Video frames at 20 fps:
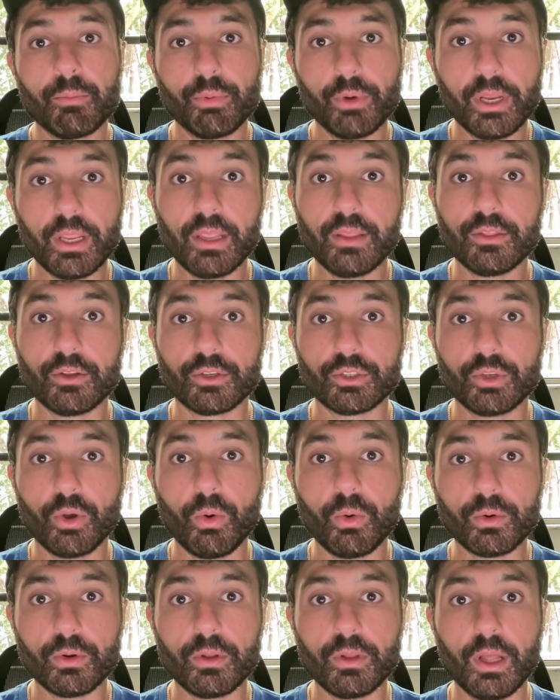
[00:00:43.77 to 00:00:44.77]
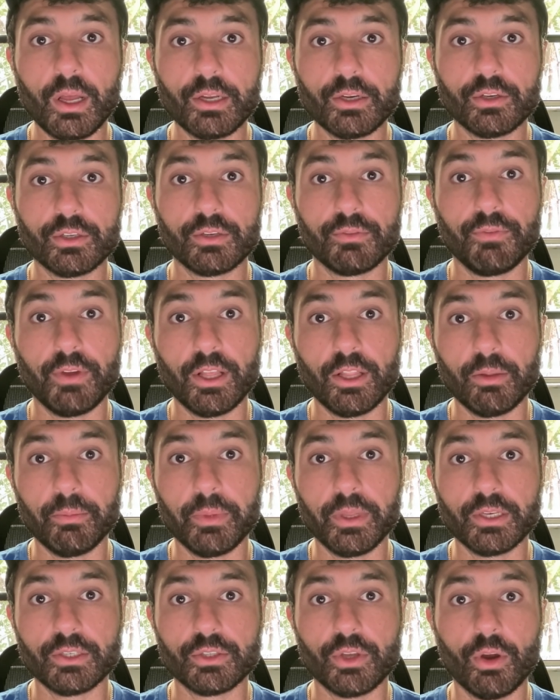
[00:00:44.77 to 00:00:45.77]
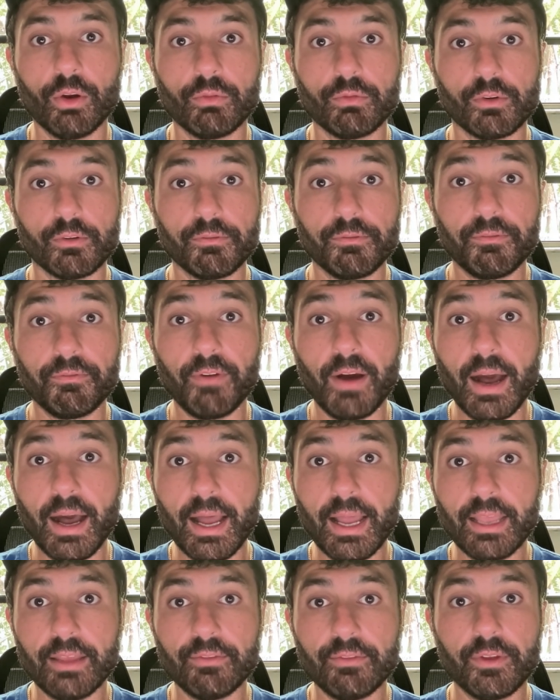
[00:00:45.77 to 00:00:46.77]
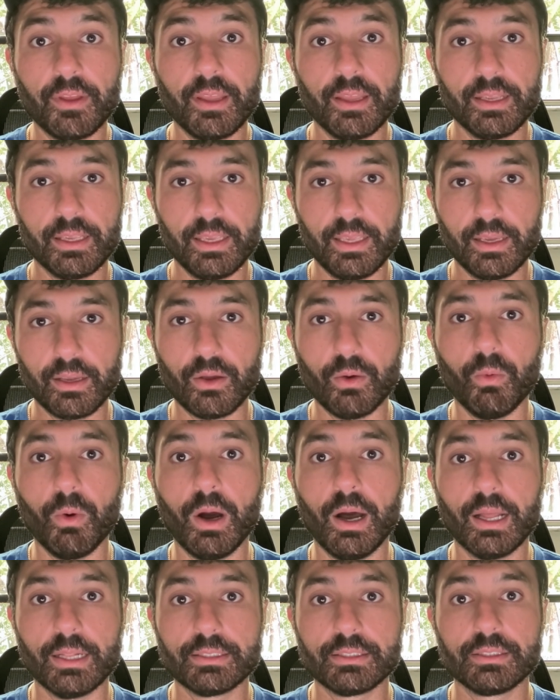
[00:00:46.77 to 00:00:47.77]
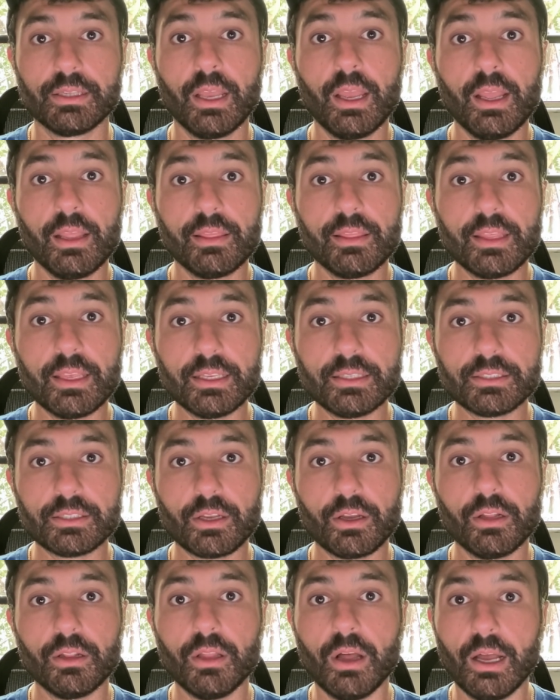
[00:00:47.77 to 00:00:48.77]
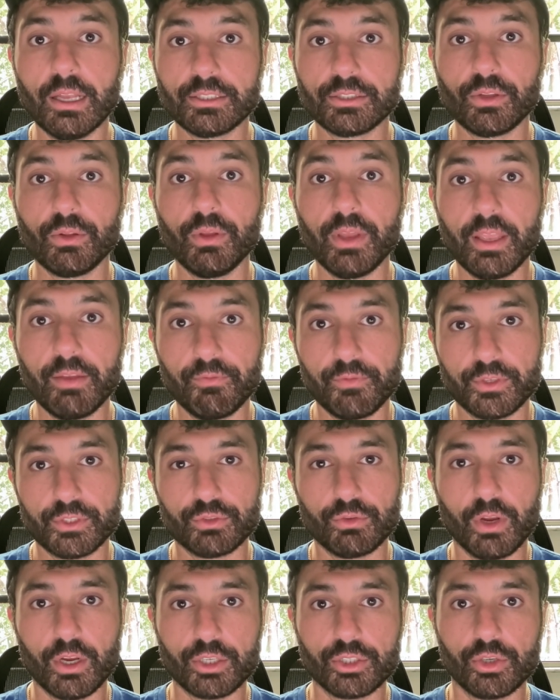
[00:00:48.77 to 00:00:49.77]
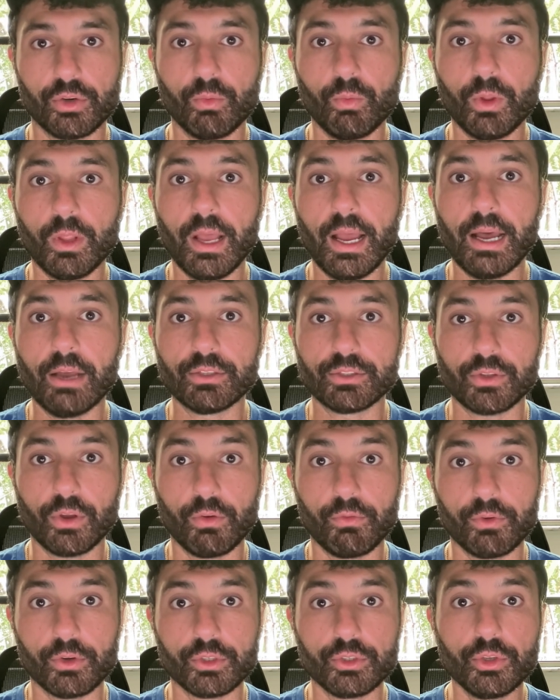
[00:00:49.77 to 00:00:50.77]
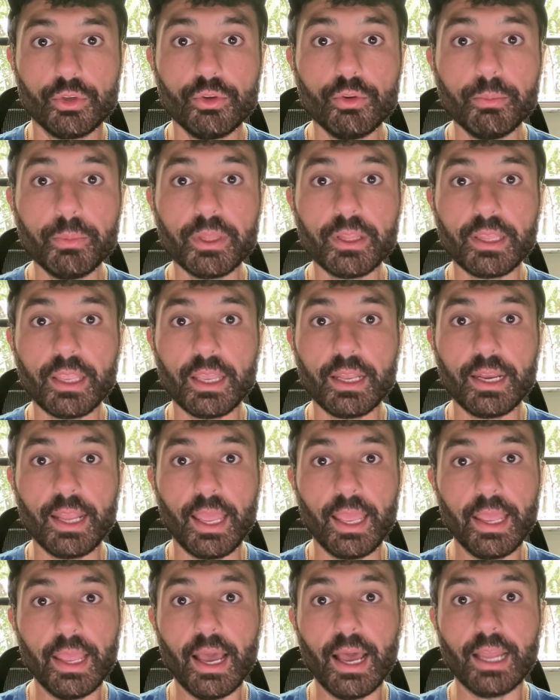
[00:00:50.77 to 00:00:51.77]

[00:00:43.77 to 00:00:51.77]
bringing their total under development to over five gigawatts. This colossal infrastructure will house over two million A